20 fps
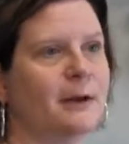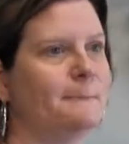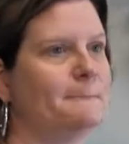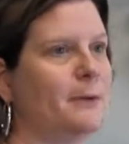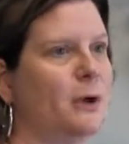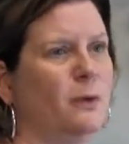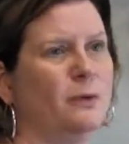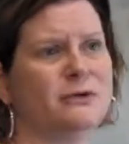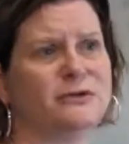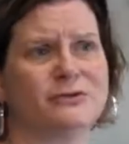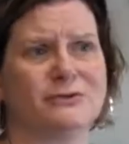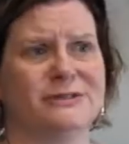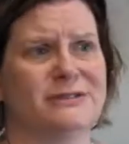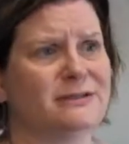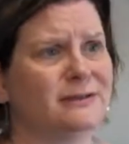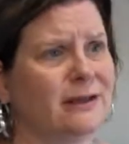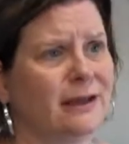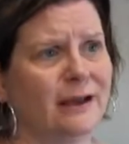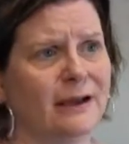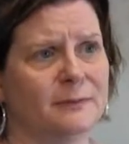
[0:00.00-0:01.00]
about poetry
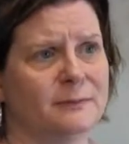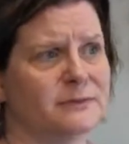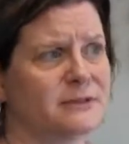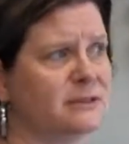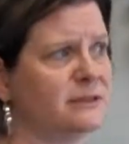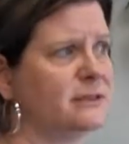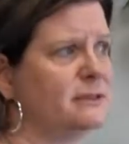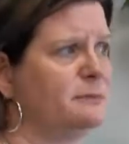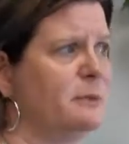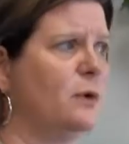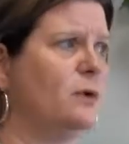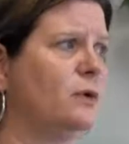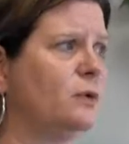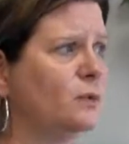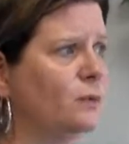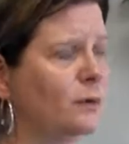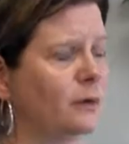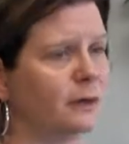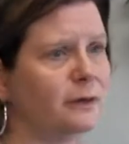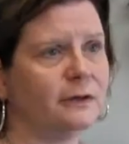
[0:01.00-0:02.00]
slams and
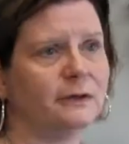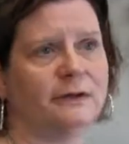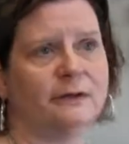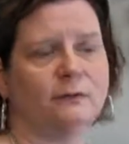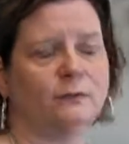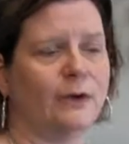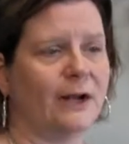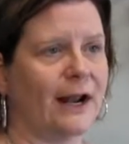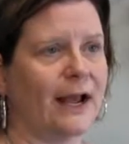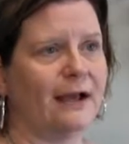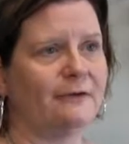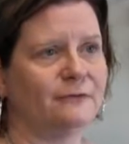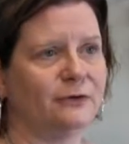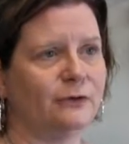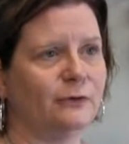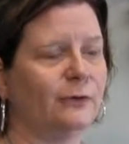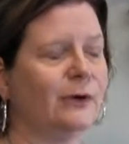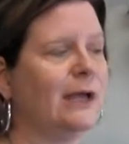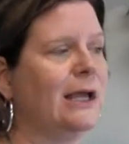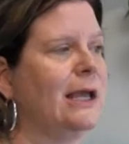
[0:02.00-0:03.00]
spoken word and what have
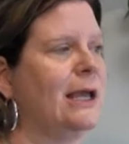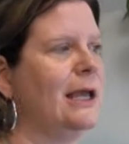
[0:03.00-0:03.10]
you. Right.